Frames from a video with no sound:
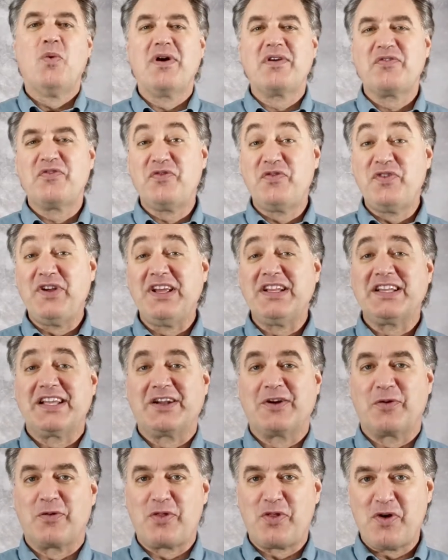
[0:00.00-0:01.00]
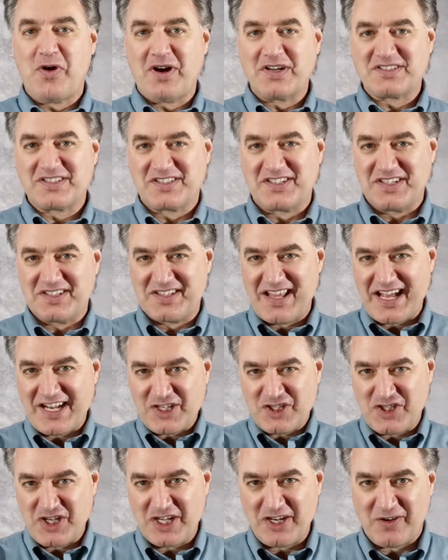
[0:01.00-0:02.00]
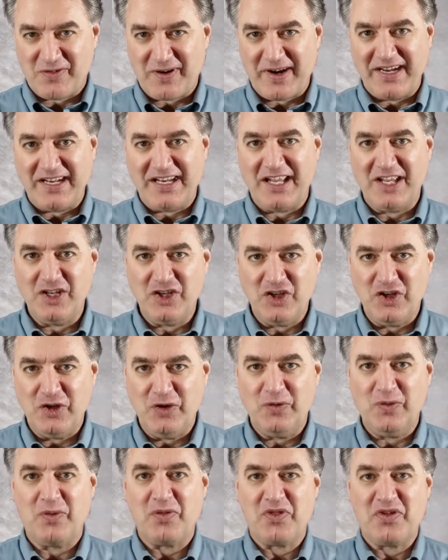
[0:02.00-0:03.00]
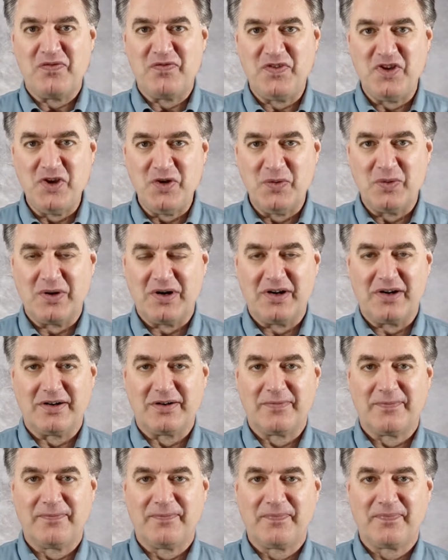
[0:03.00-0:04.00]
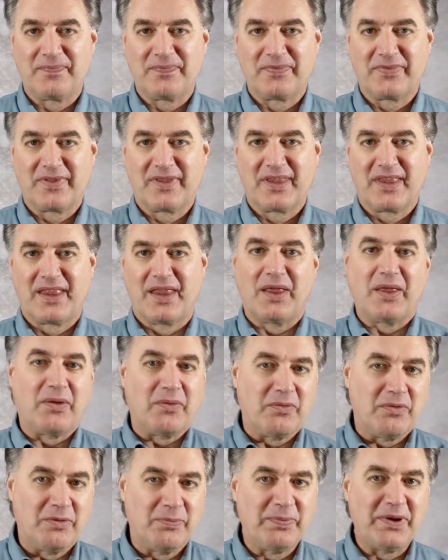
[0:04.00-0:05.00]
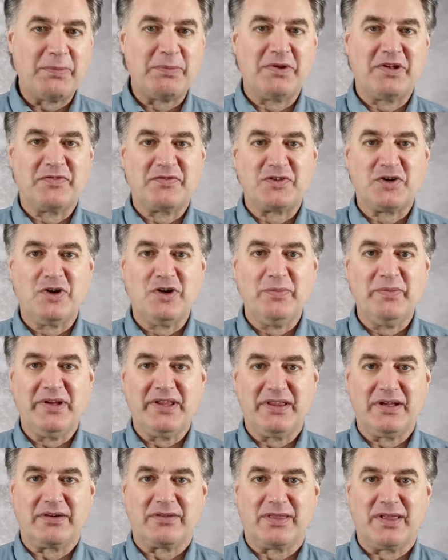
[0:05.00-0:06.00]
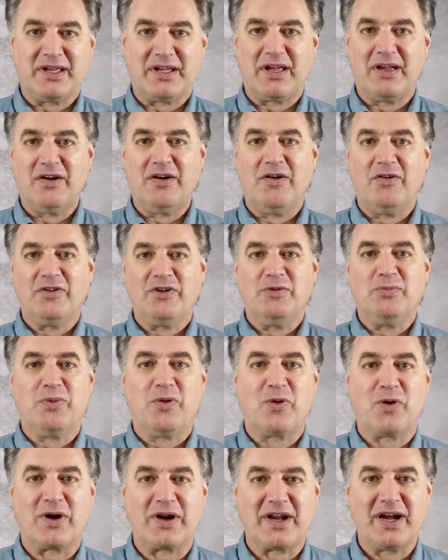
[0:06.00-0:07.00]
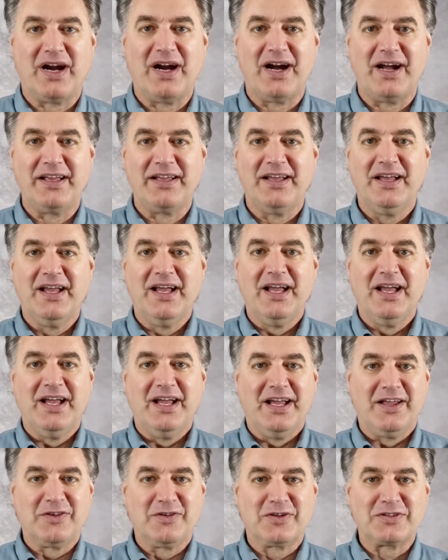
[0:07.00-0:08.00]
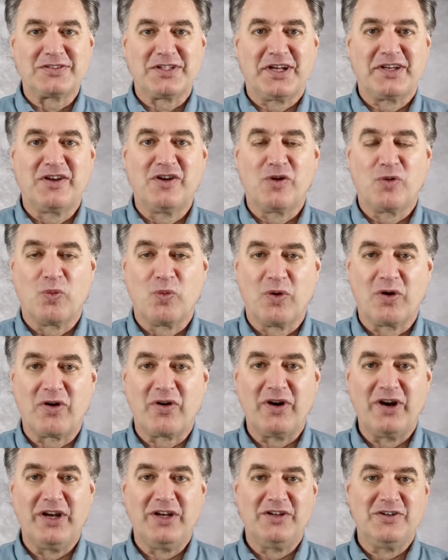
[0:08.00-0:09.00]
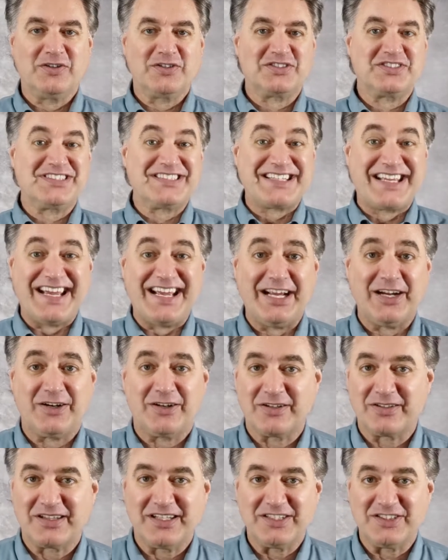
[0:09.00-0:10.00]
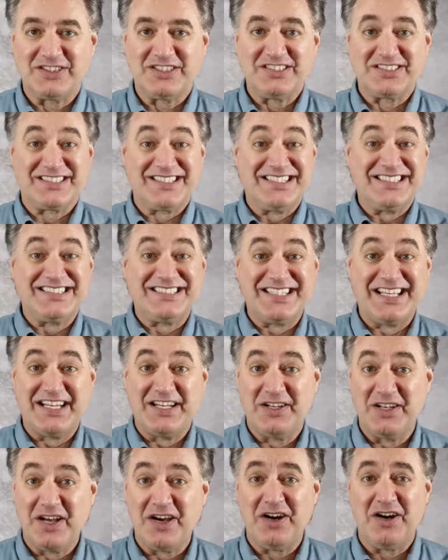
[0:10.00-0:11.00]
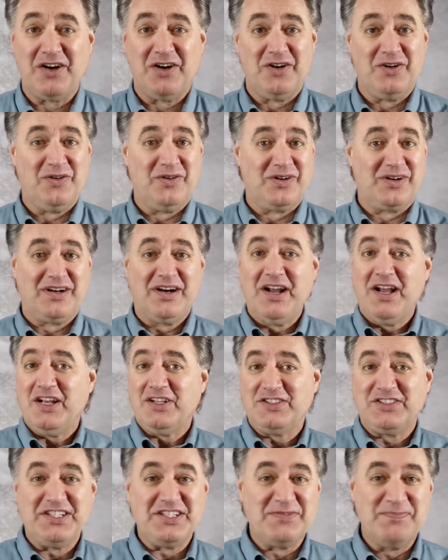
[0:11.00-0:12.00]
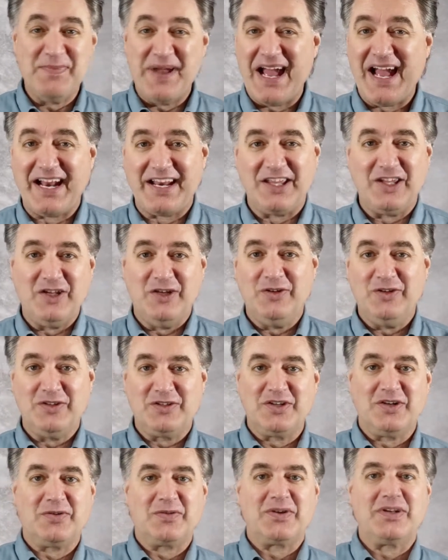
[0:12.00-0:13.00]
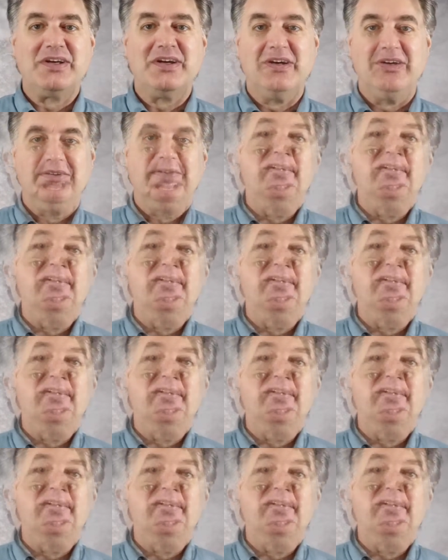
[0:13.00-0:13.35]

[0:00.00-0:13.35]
What feeling or thoughts does that generate in you, the viewer? Well, people have told me they're thinking, "Oh, you poor guy. It looks like you're worried, you're scared that she's going to say no, or she's mad at you, you don't know."